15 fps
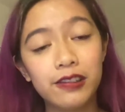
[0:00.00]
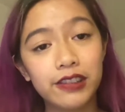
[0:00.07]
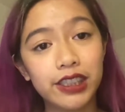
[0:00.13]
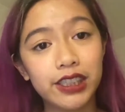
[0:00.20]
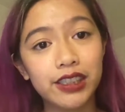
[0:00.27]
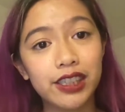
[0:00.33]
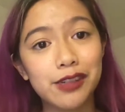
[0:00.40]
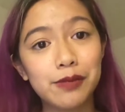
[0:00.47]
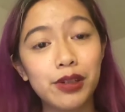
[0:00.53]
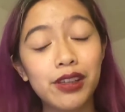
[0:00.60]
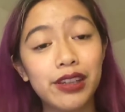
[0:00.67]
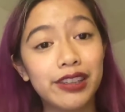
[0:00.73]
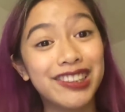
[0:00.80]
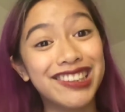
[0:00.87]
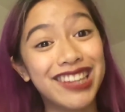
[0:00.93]
For
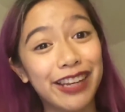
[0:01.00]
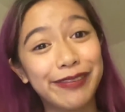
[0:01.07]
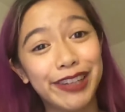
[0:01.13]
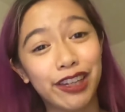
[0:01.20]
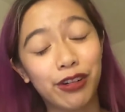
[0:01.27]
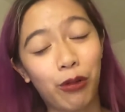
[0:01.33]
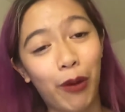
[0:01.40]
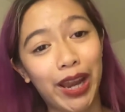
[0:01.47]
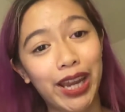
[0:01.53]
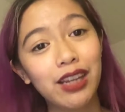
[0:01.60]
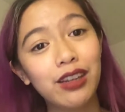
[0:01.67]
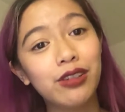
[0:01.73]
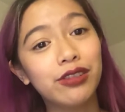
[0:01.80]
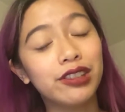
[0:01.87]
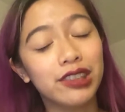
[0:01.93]
example, there's Damian
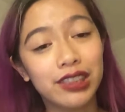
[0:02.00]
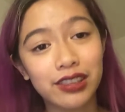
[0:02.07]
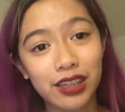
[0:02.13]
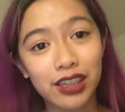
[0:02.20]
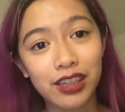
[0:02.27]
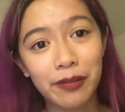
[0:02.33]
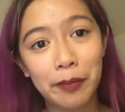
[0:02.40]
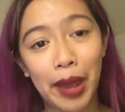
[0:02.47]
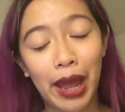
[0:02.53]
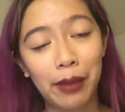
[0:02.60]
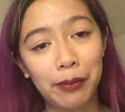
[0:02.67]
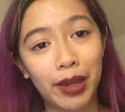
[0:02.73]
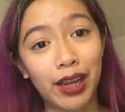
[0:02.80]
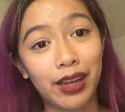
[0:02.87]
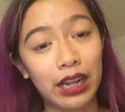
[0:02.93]
Wayne, who's the son of
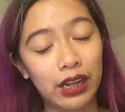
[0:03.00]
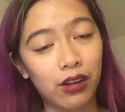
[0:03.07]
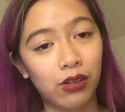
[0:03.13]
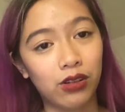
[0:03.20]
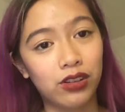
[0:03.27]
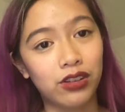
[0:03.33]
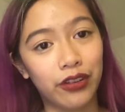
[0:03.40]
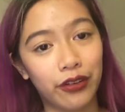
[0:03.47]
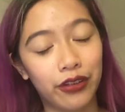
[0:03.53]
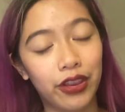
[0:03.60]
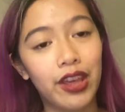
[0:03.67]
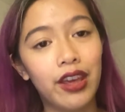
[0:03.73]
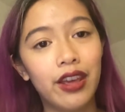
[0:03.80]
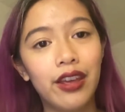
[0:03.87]
Batman, and also